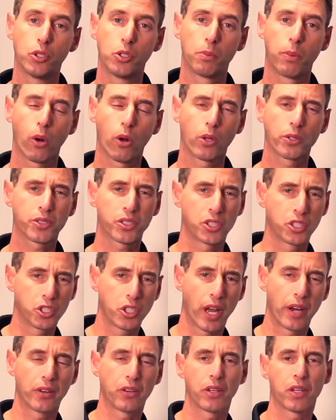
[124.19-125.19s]
2 bolts are
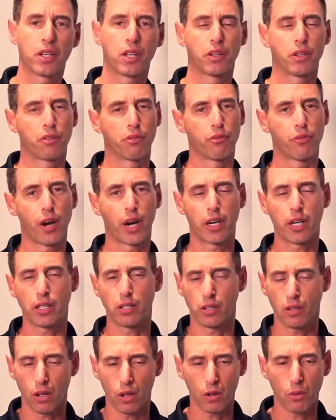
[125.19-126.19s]
generally your
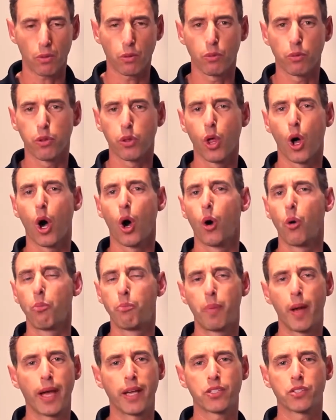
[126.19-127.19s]
very low,
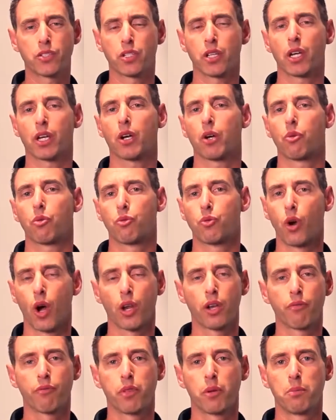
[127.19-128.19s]
basic,
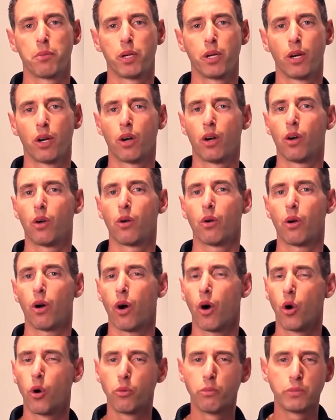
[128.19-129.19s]
run-of-the-mill,
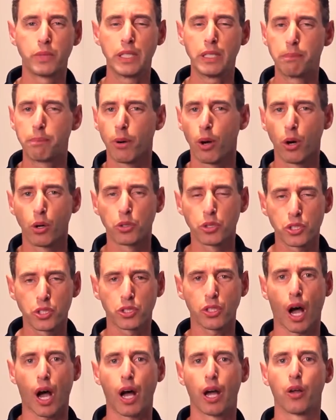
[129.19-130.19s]
Home Depot
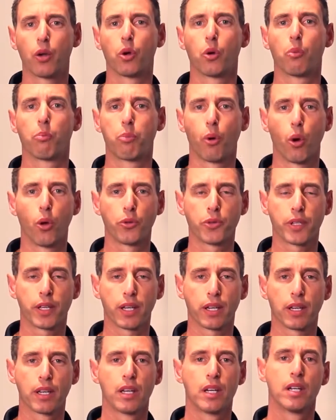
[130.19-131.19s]
style
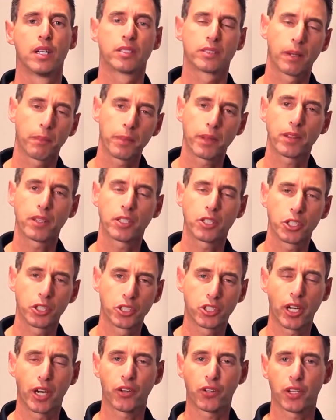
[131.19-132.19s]
bolting, something that you're
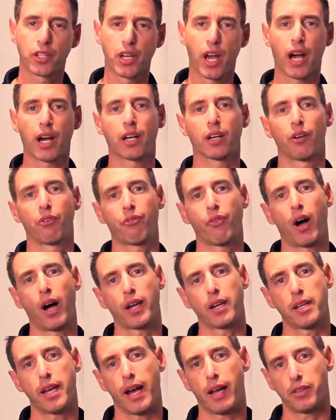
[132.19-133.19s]
generally not going to
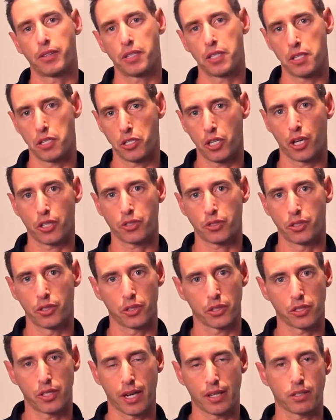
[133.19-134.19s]
find out in the
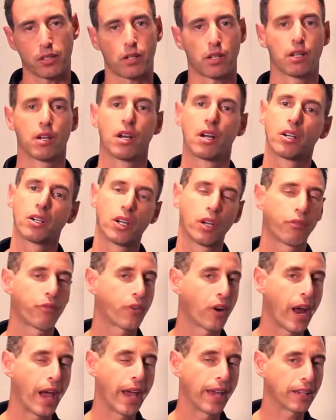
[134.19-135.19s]
industrial sector. Good
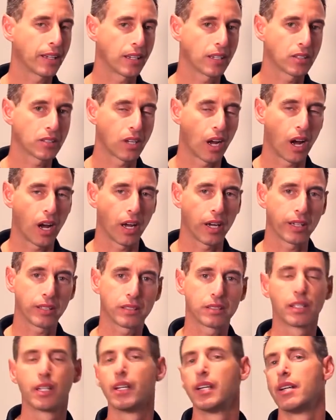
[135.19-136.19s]
for hanging
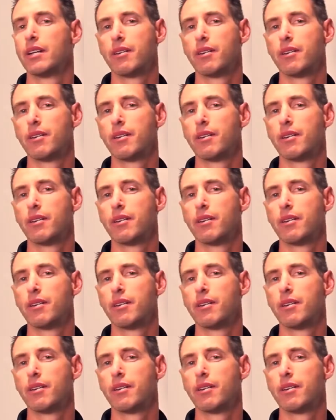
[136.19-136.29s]
signs,